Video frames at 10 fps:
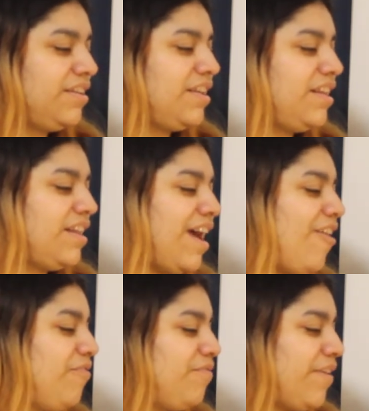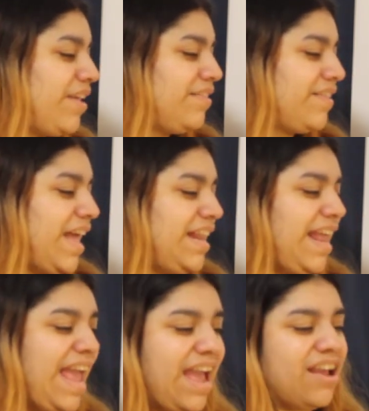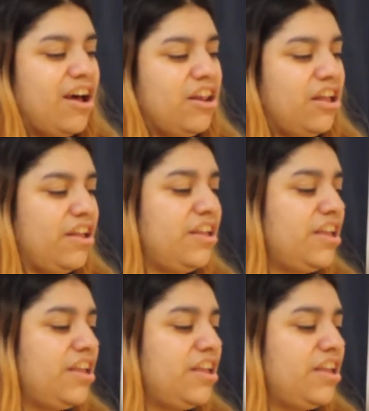and outfits and hair colour.